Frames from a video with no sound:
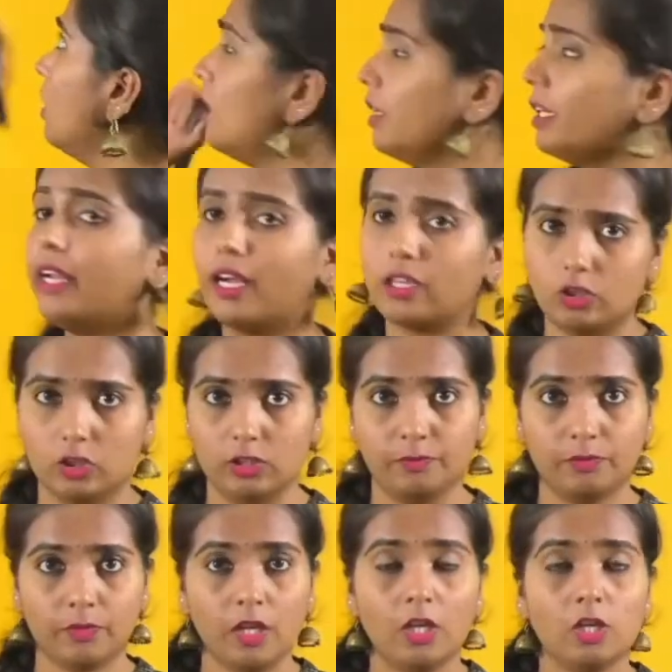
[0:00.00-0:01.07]
So you can get
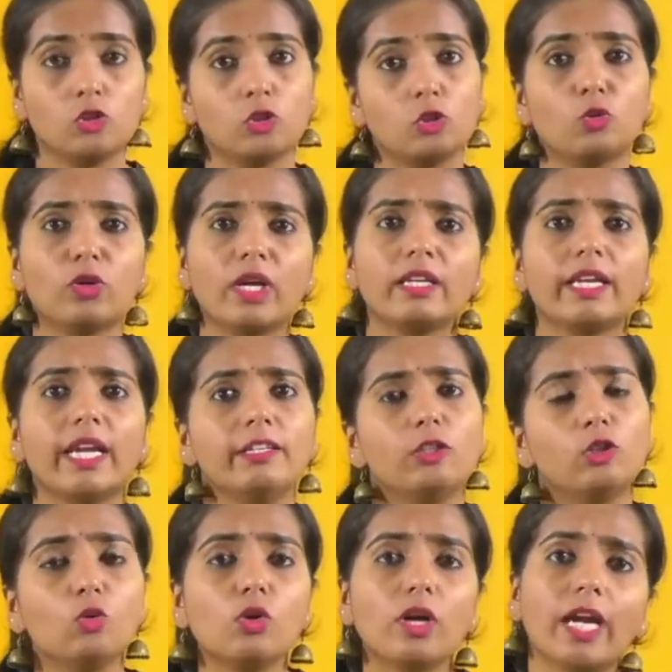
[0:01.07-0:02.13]
two types
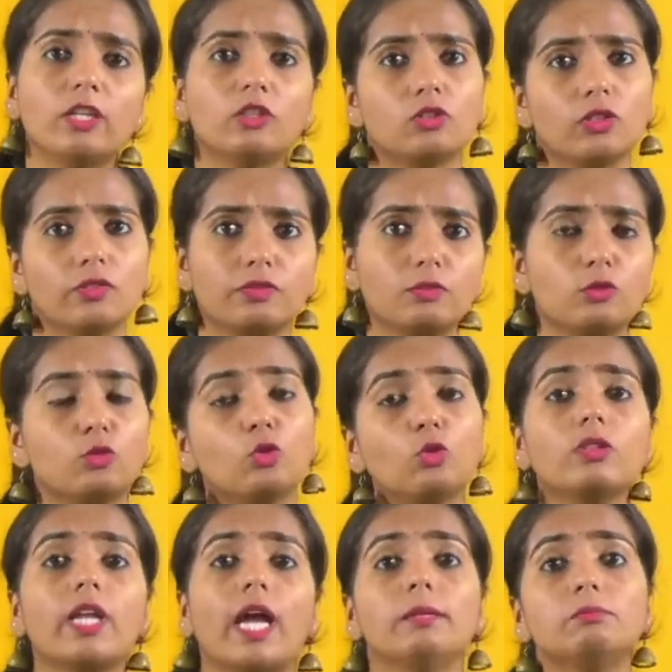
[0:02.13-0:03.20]
of question
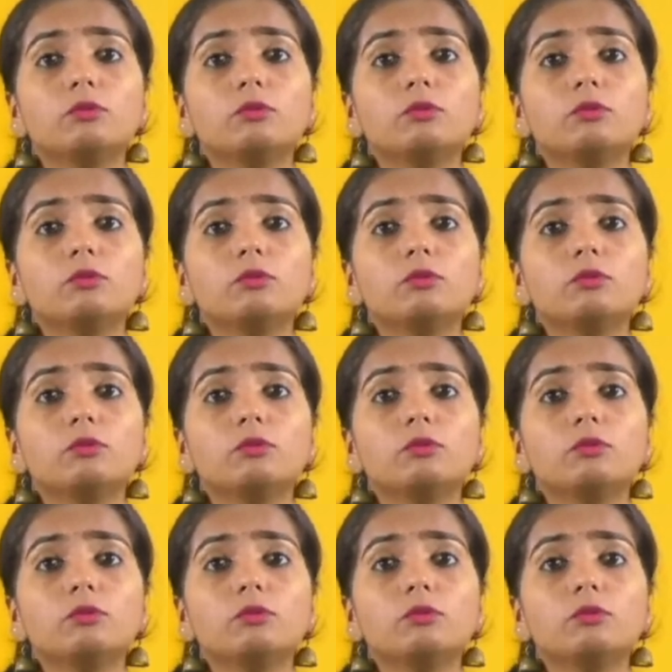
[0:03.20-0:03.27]
here.